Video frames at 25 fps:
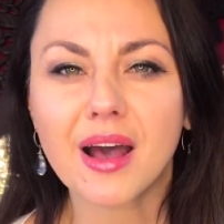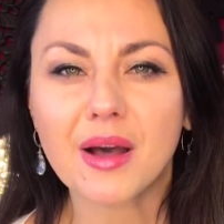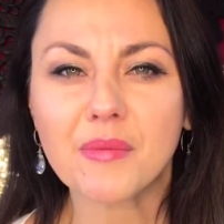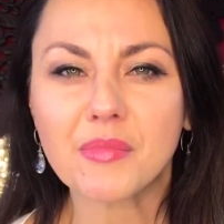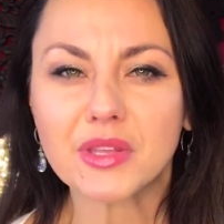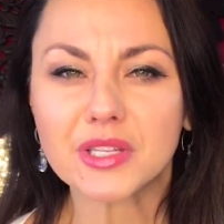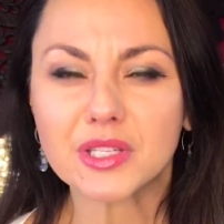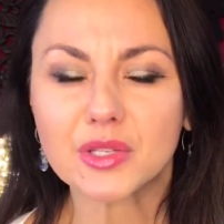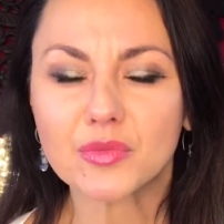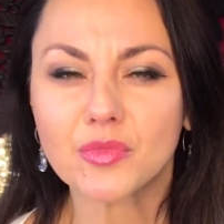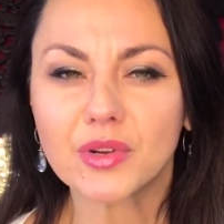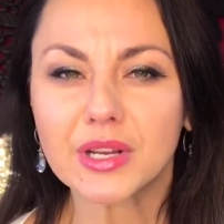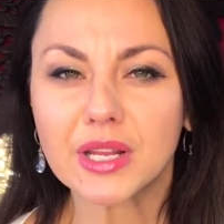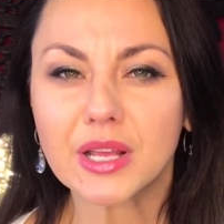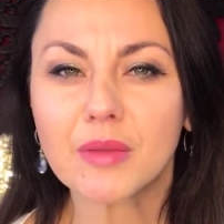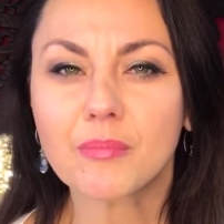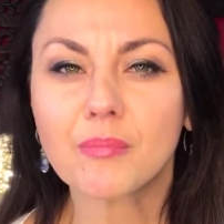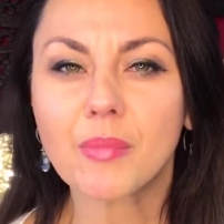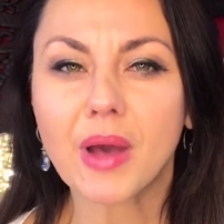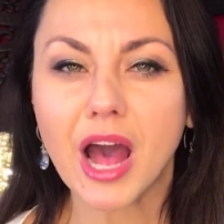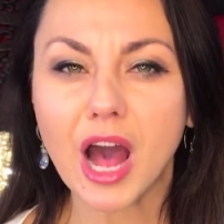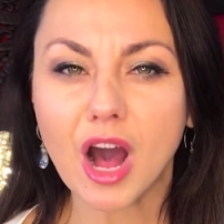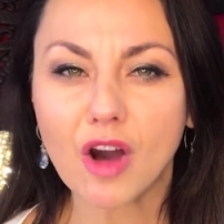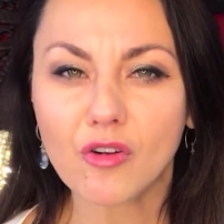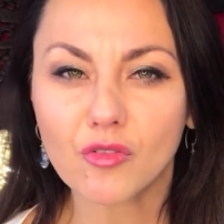There's some really
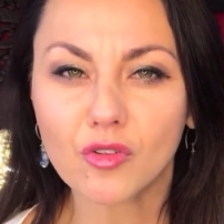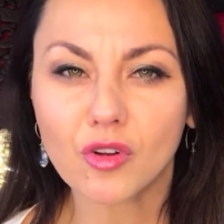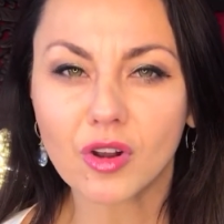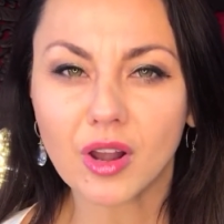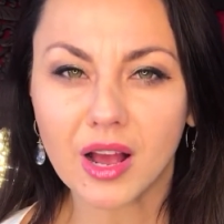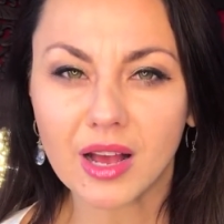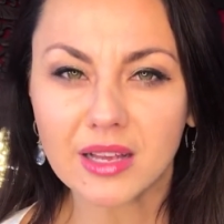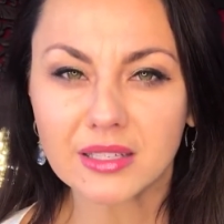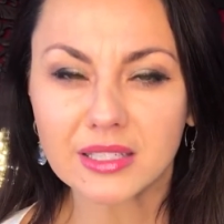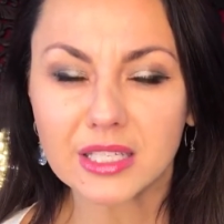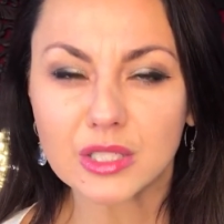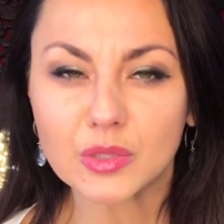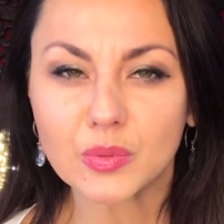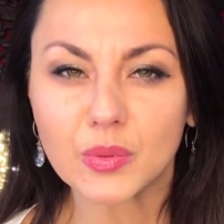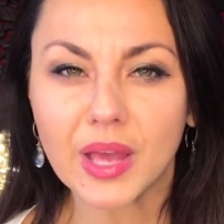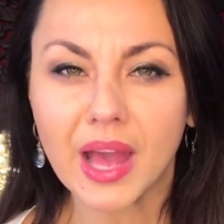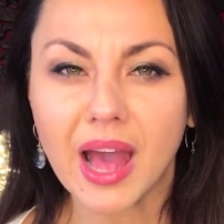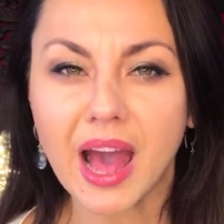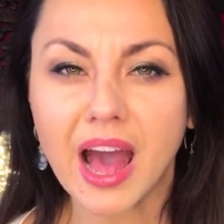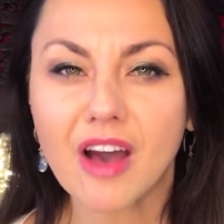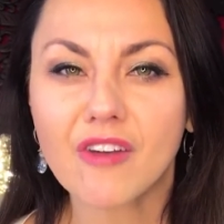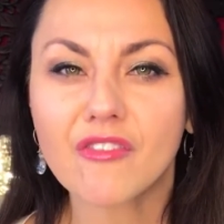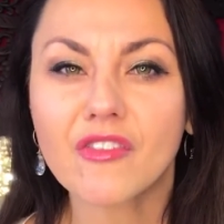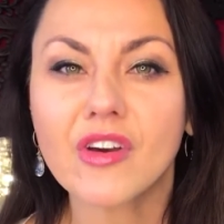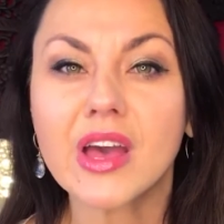powerful classes we
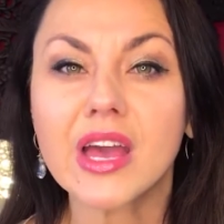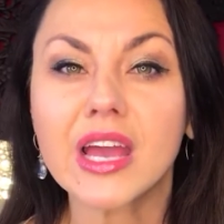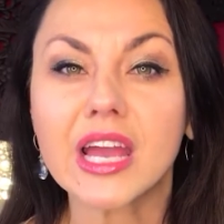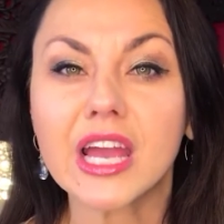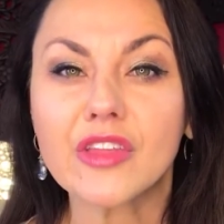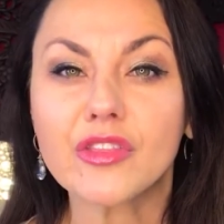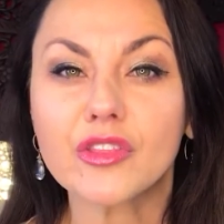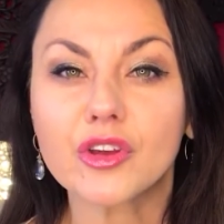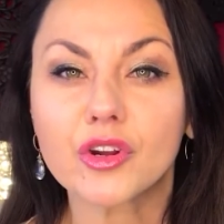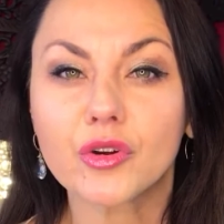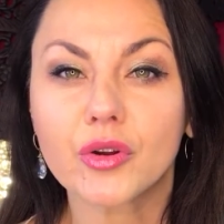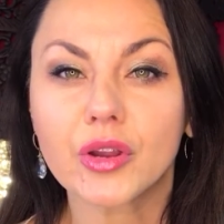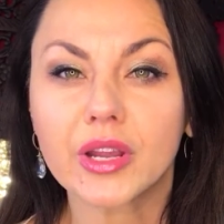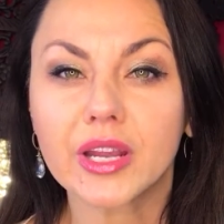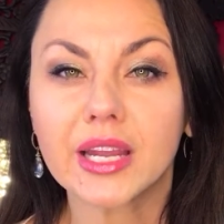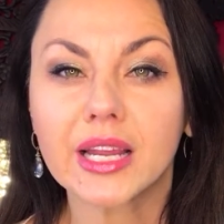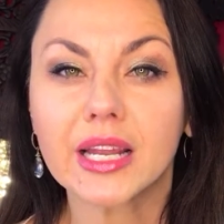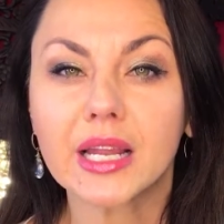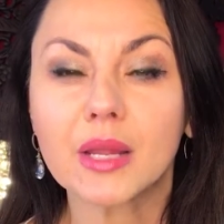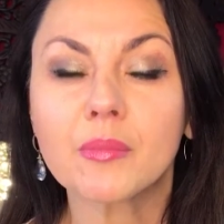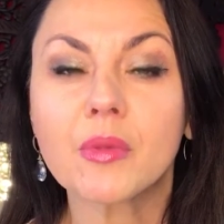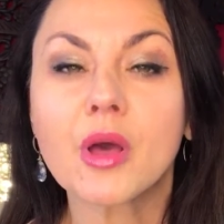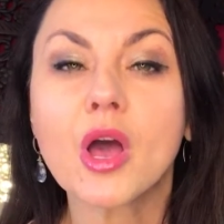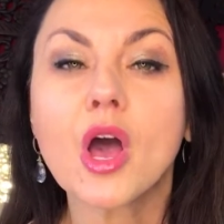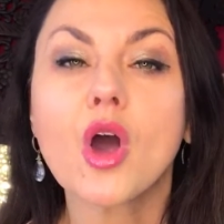have in the
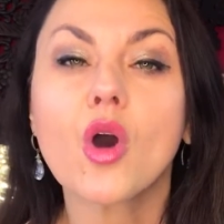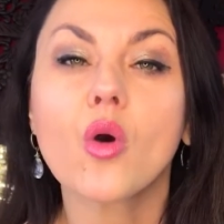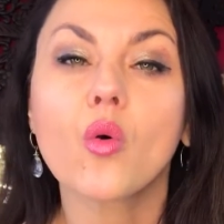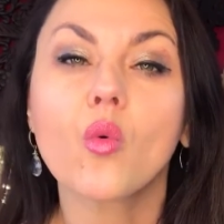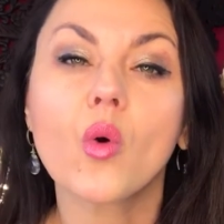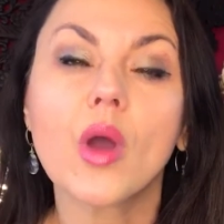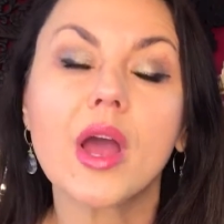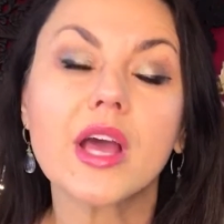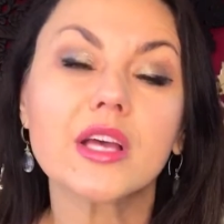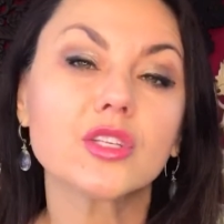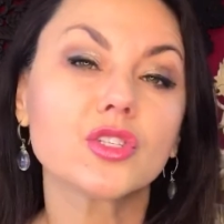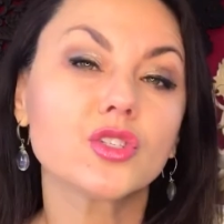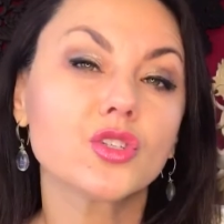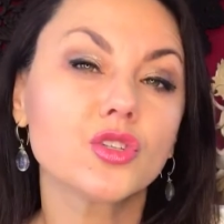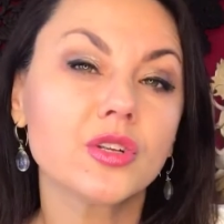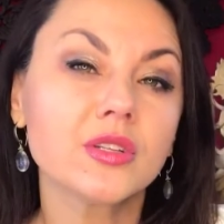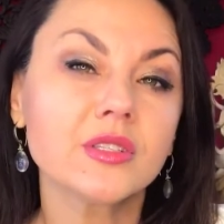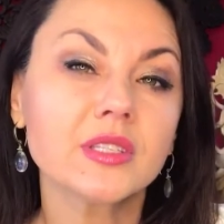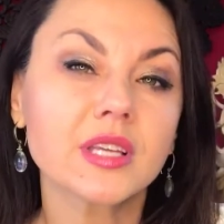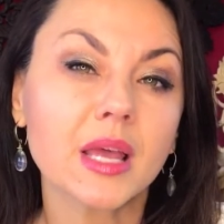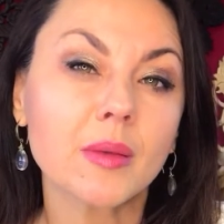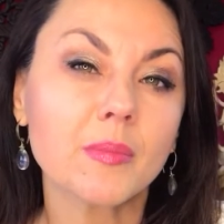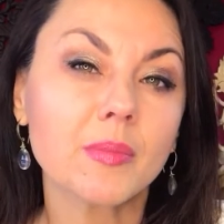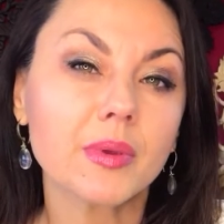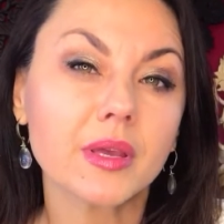curriculum where
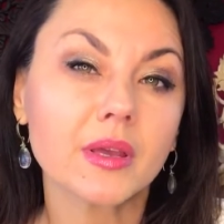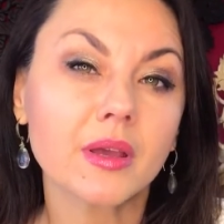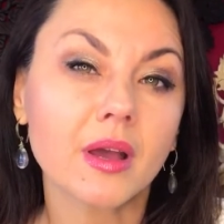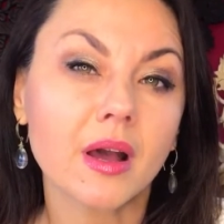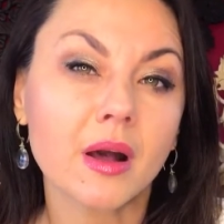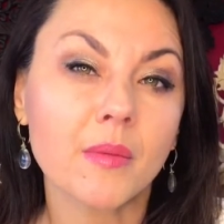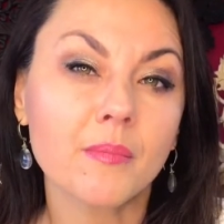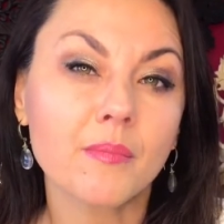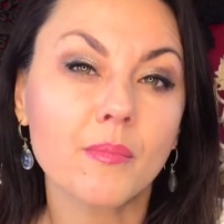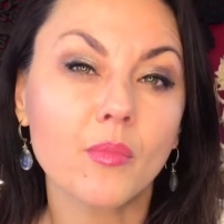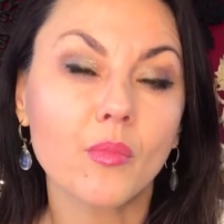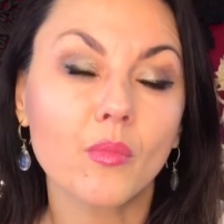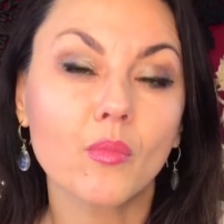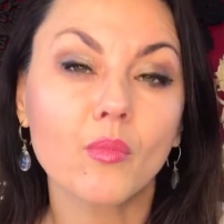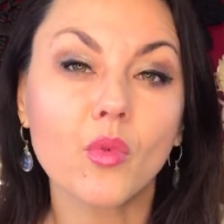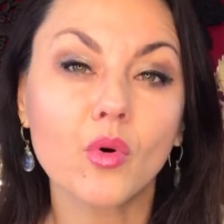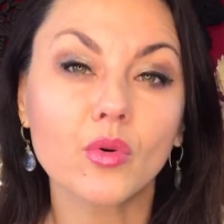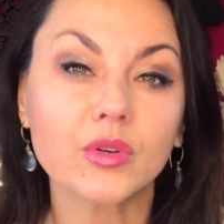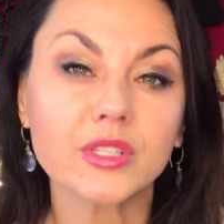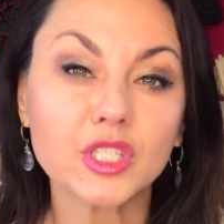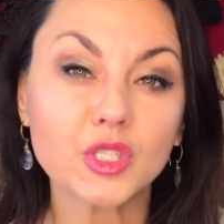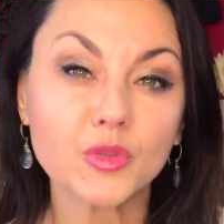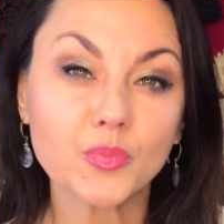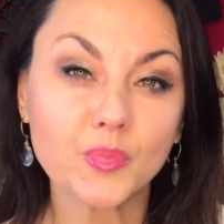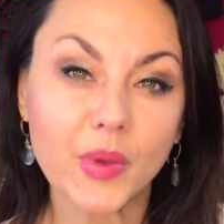students can become
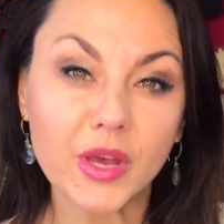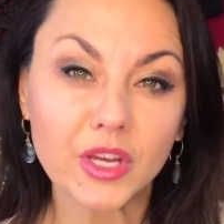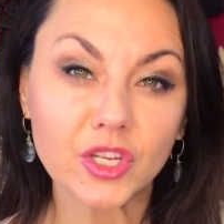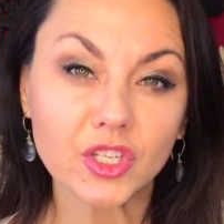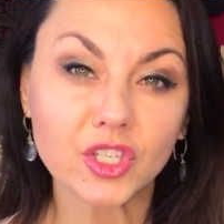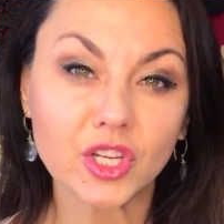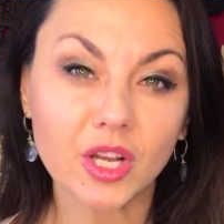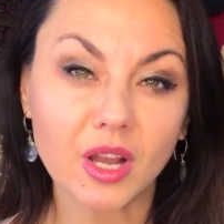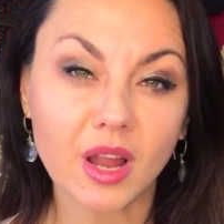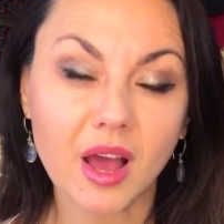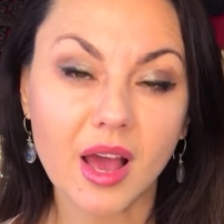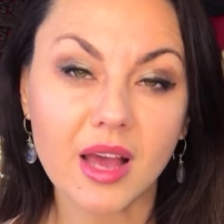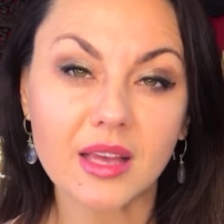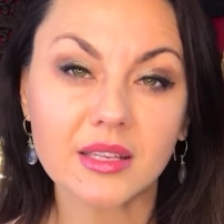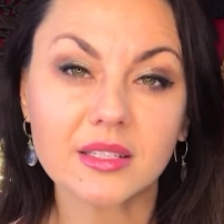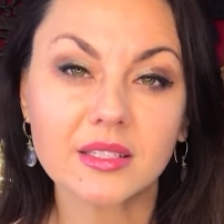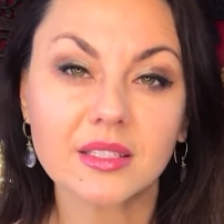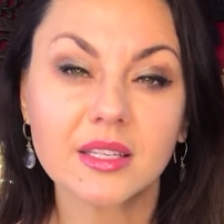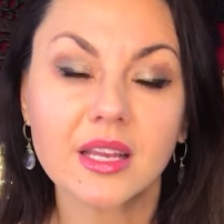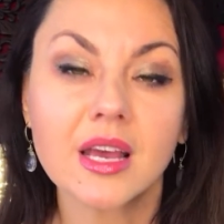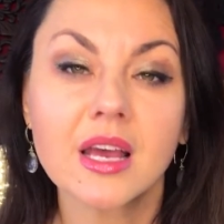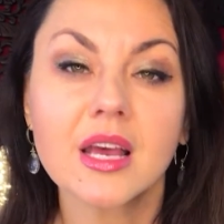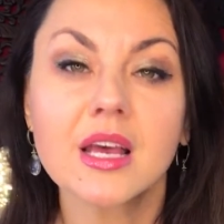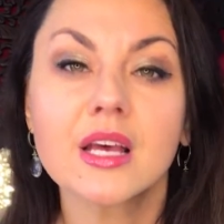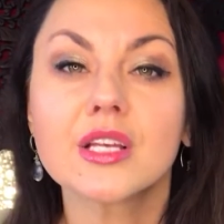more specialized.